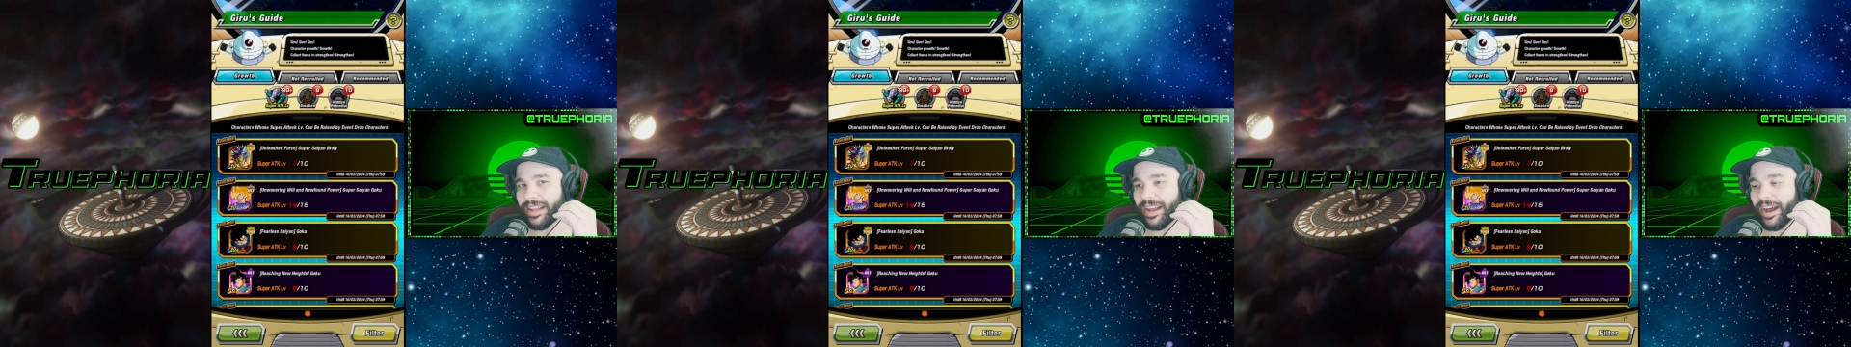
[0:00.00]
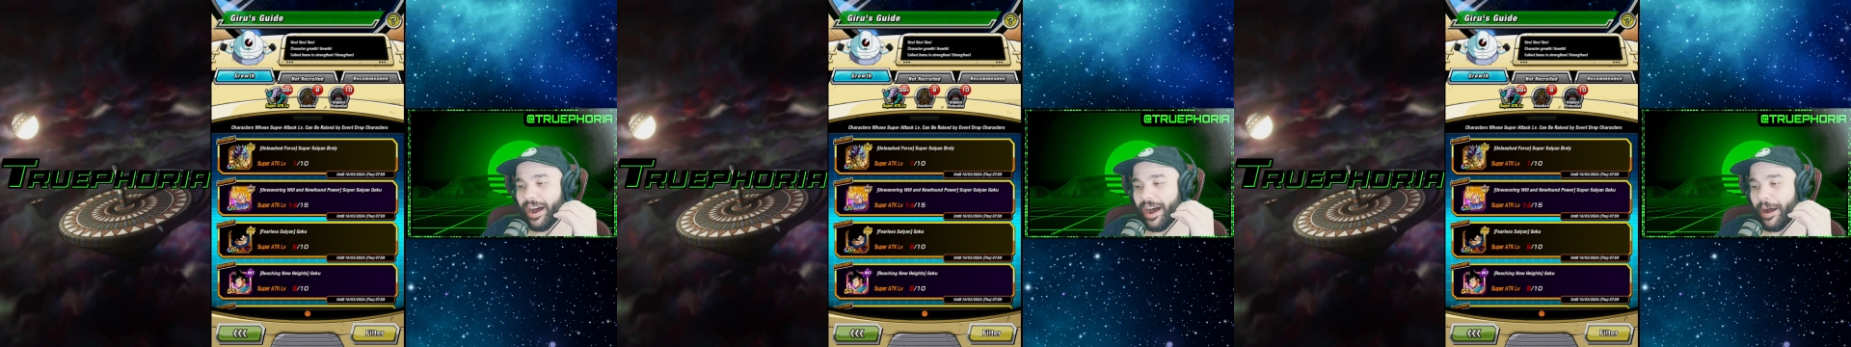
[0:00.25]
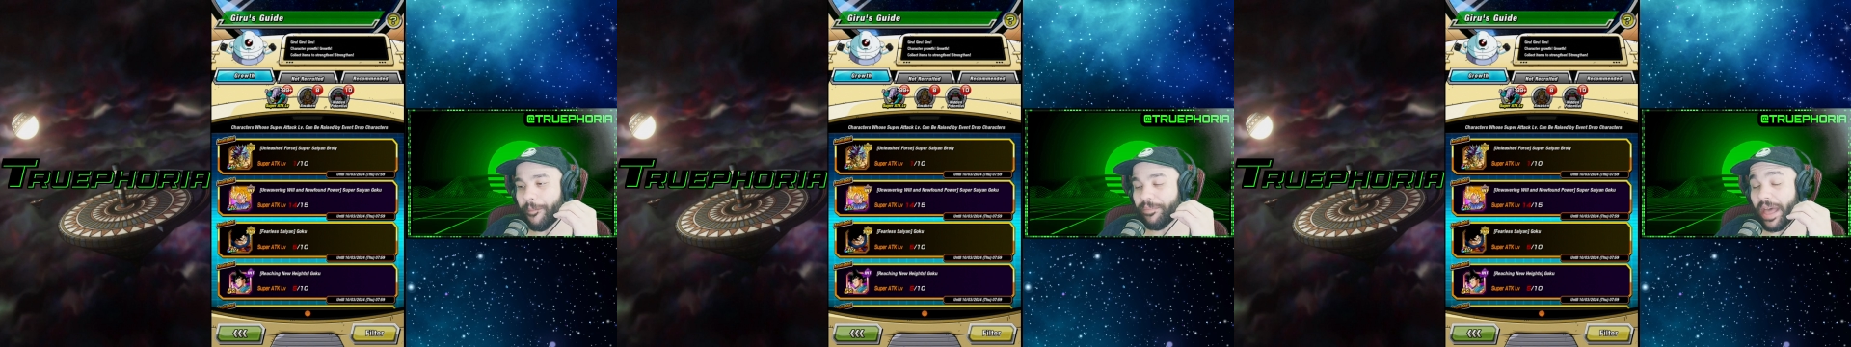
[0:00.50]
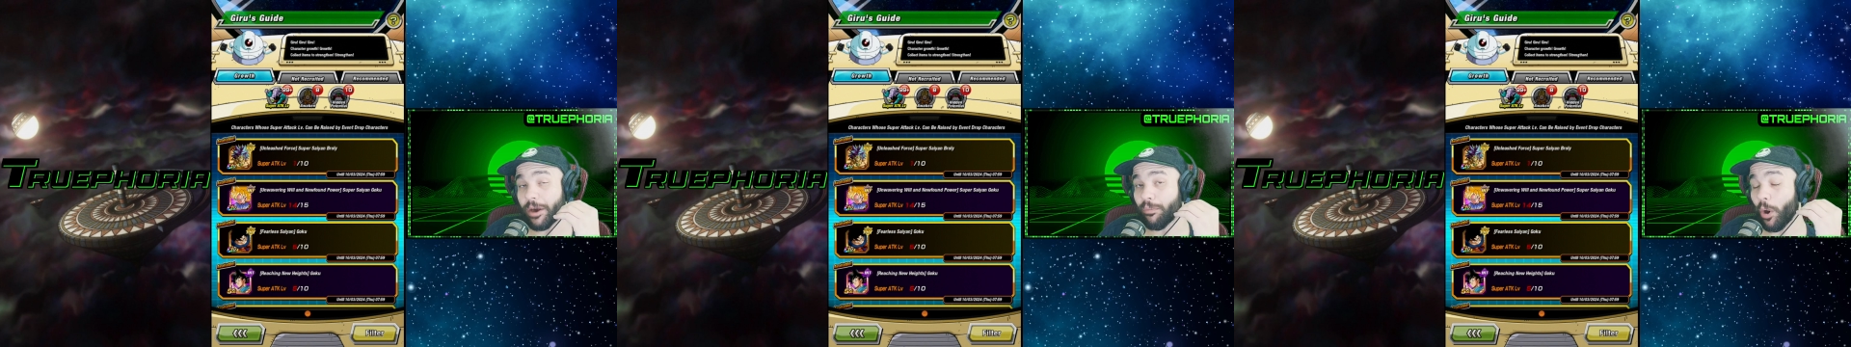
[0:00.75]

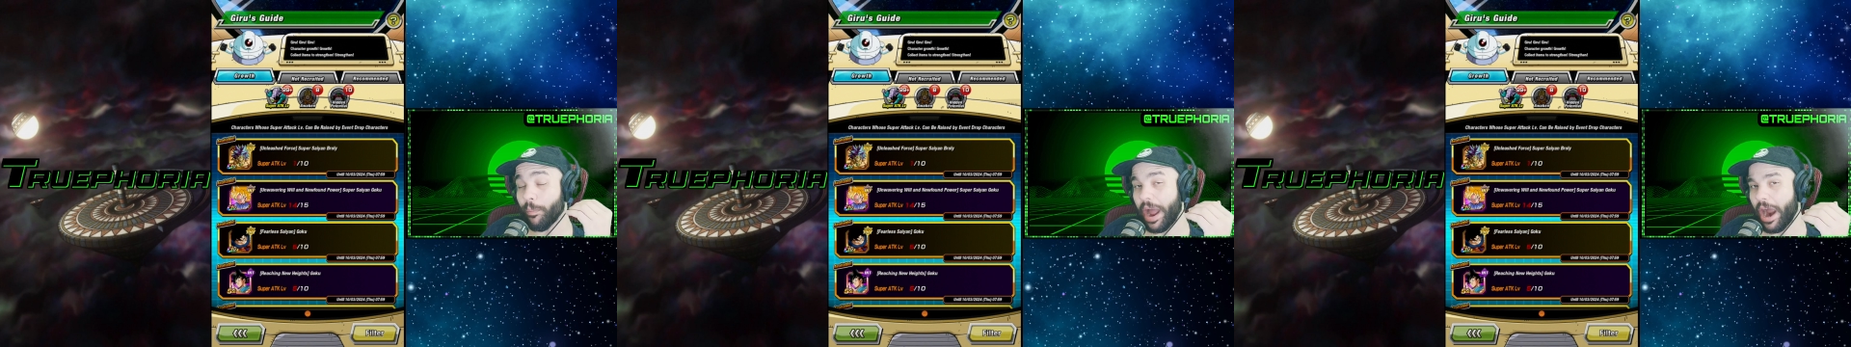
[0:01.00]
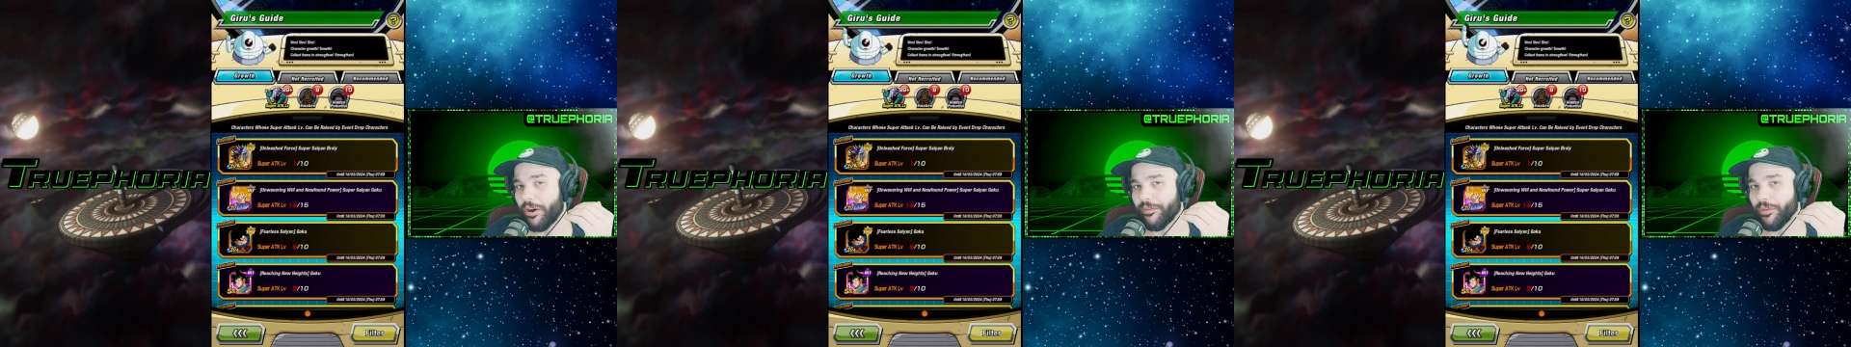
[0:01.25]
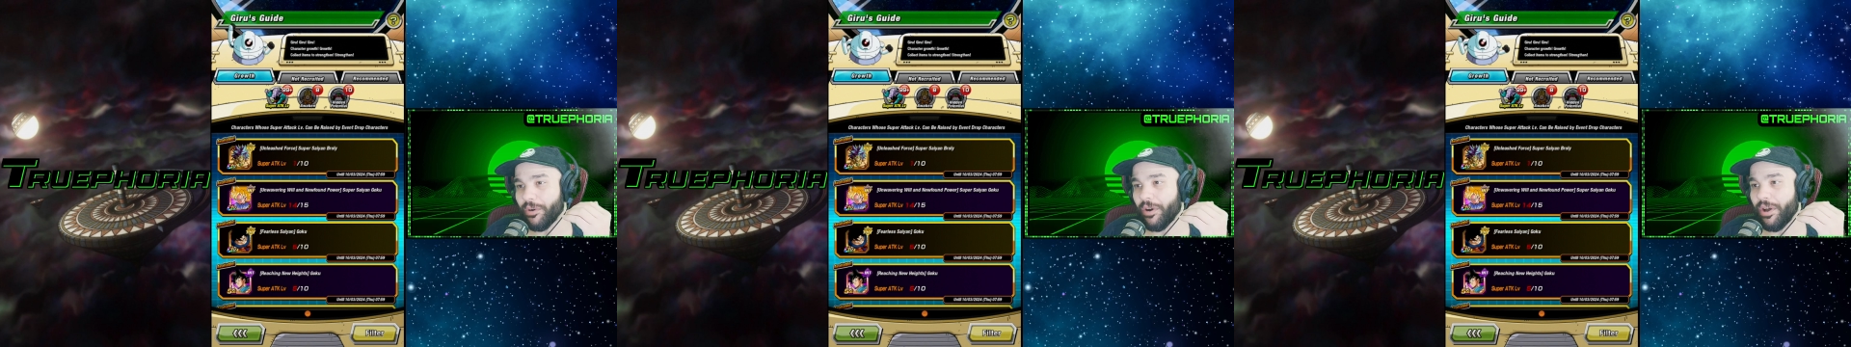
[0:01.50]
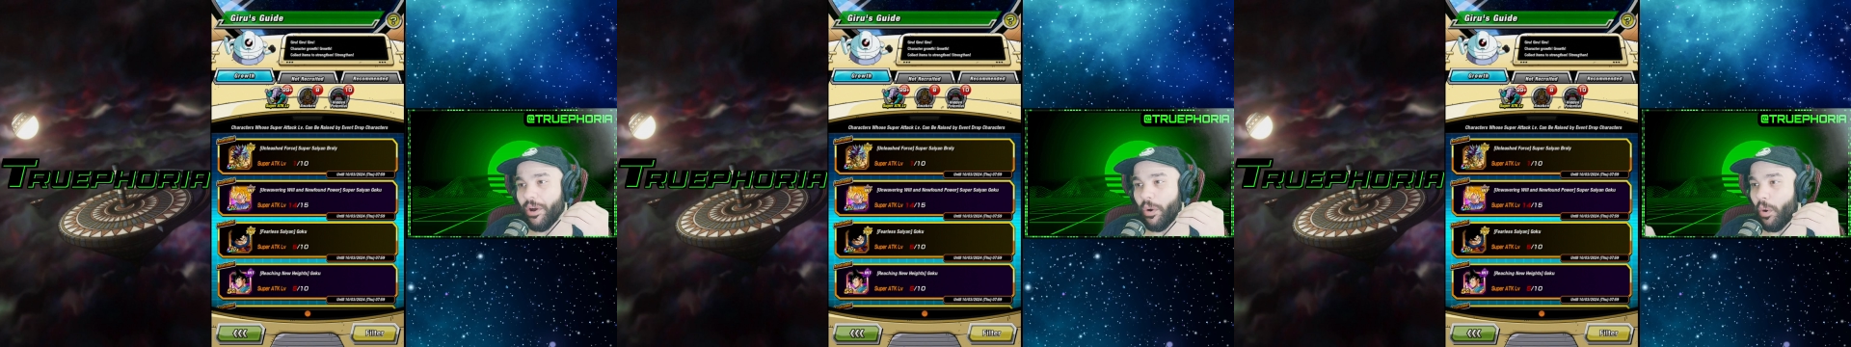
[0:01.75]
that are more powerful
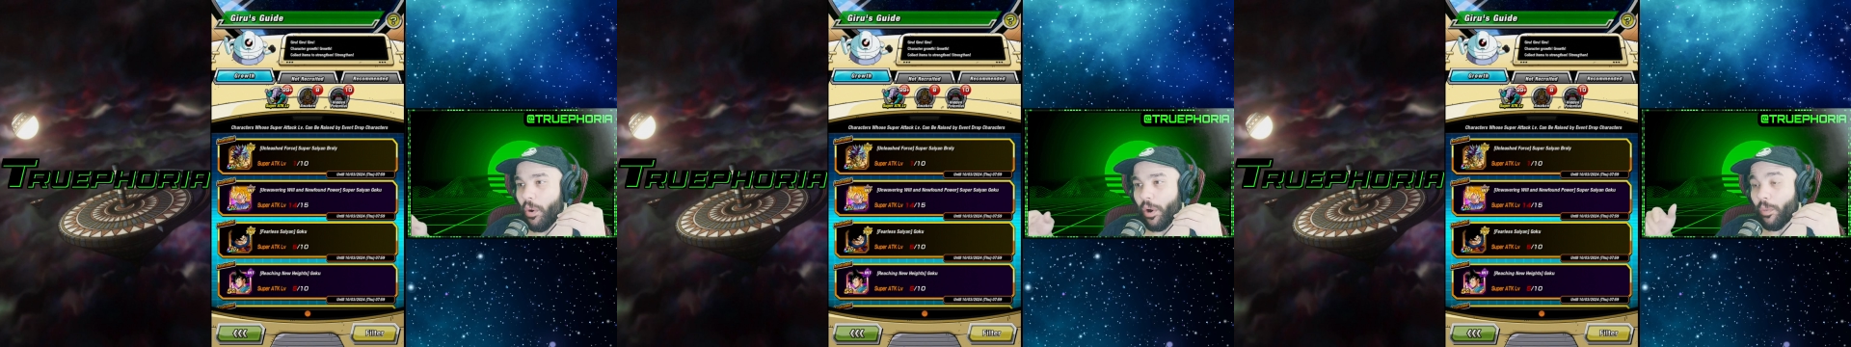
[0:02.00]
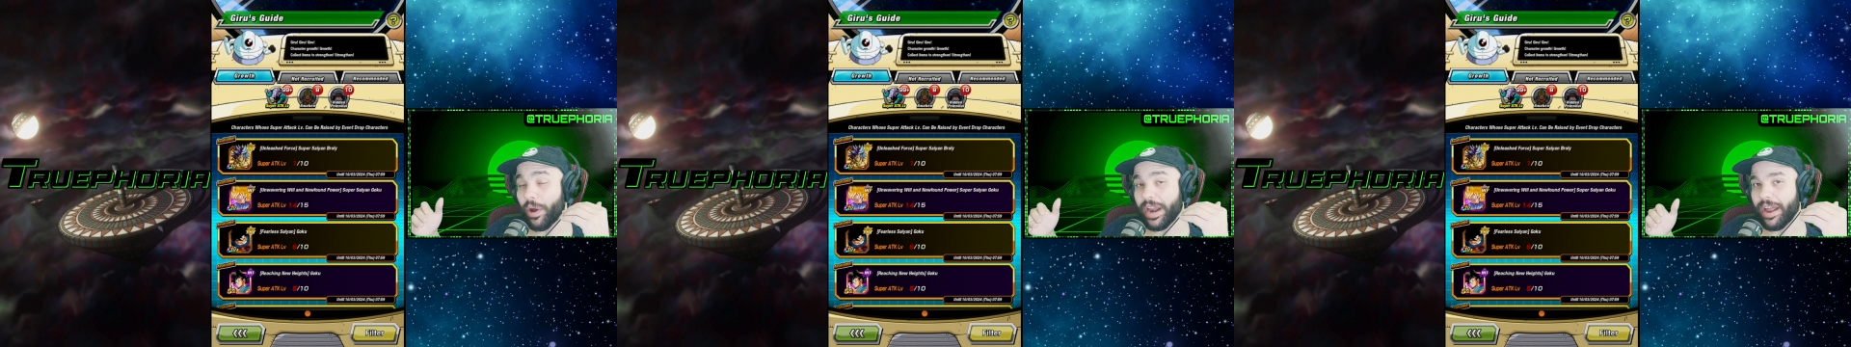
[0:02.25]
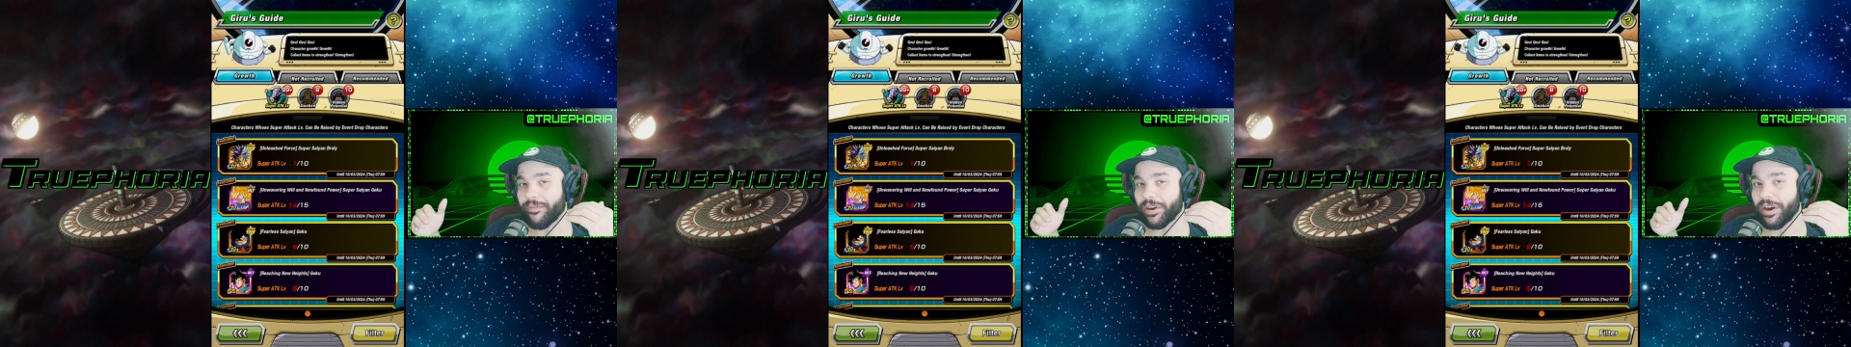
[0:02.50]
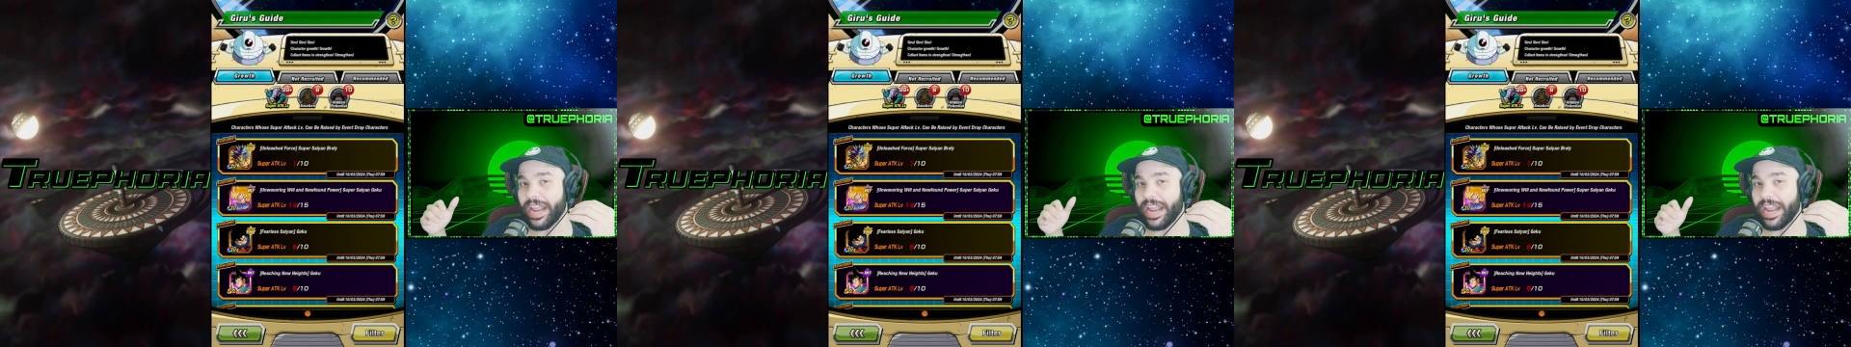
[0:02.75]
or whatever